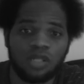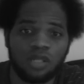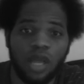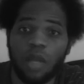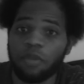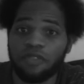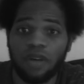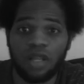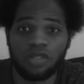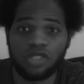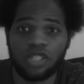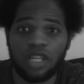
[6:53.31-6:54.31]
Happy
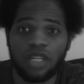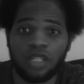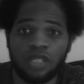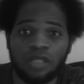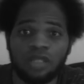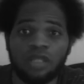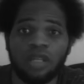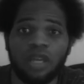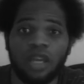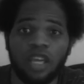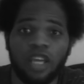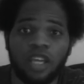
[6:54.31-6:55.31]
Father's Day,
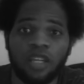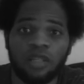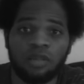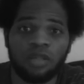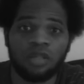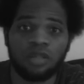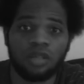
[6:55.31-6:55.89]
and